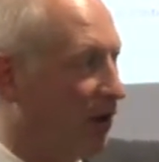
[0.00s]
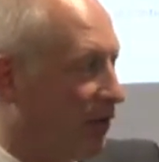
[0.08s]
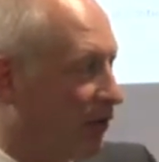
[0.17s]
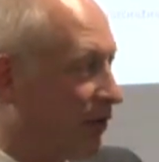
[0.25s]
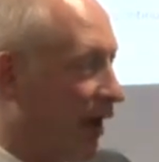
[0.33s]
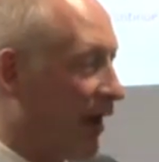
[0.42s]

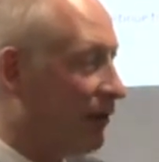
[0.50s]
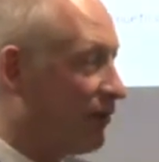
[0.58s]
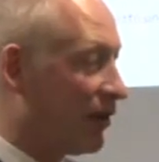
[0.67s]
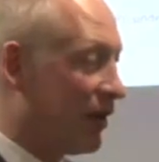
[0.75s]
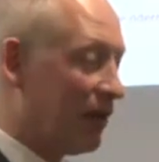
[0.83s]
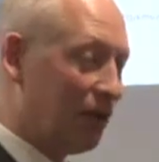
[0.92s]
that
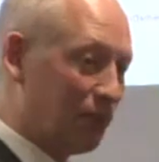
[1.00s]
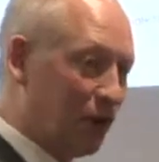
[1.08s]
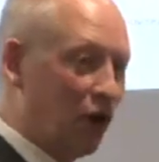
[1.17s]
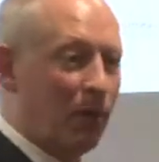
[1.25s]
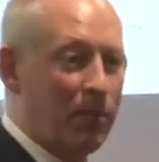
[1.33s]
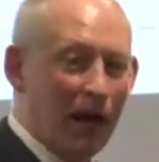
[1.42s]
the
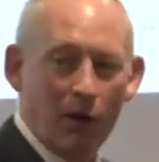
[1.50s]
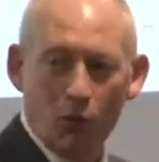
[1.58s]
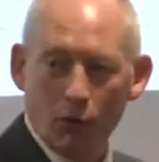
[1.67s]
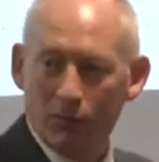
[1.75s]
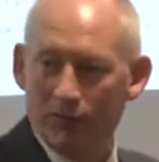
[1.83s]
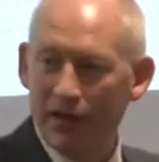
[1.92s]
per
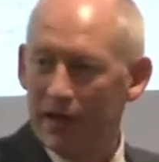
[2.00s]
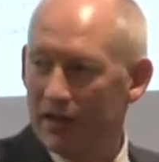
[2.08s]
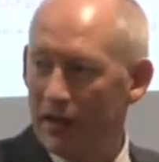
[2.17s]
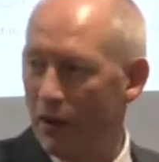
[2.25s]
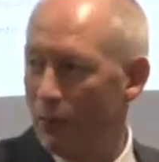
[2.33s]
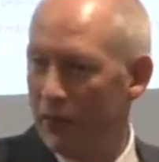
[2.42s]
barrel fee
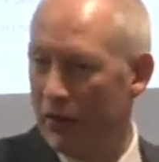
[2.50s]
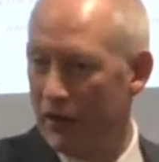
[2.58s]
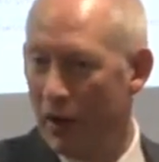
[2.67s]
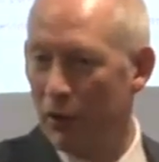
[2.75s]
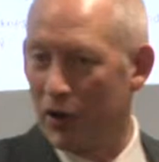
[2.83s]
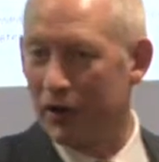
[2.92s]
that
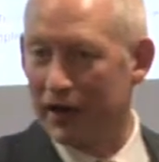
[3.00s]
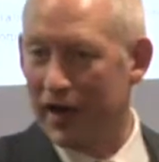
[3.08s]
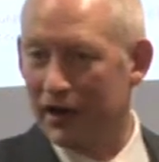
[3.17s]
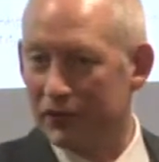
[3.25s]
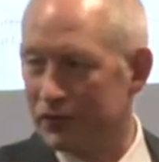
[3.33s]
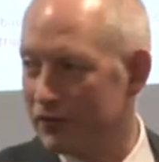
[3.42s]
they were going to
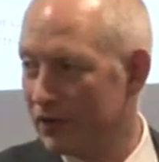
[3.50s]
get